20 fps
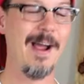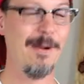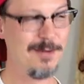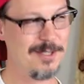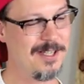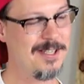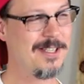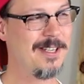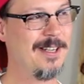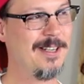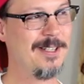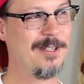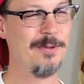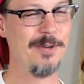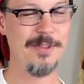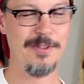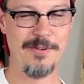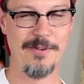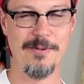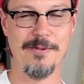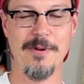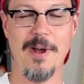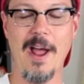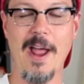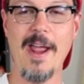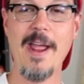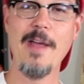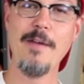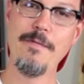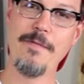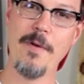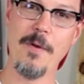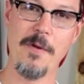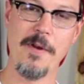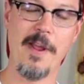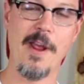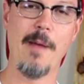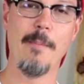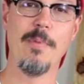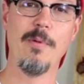I was listening to it through a
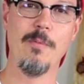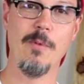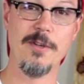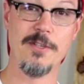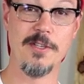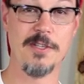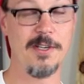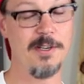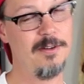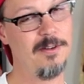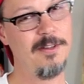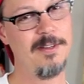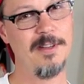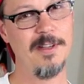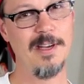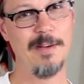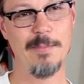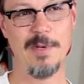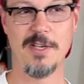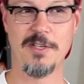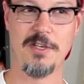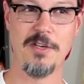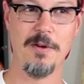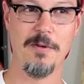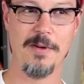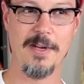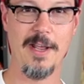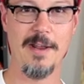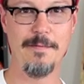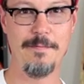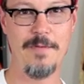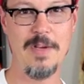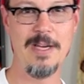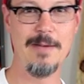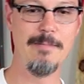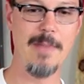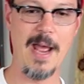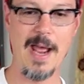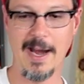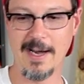headphone amp, which is a good thing because you don't get
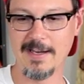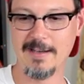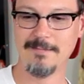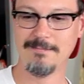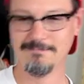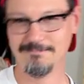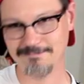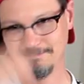feedback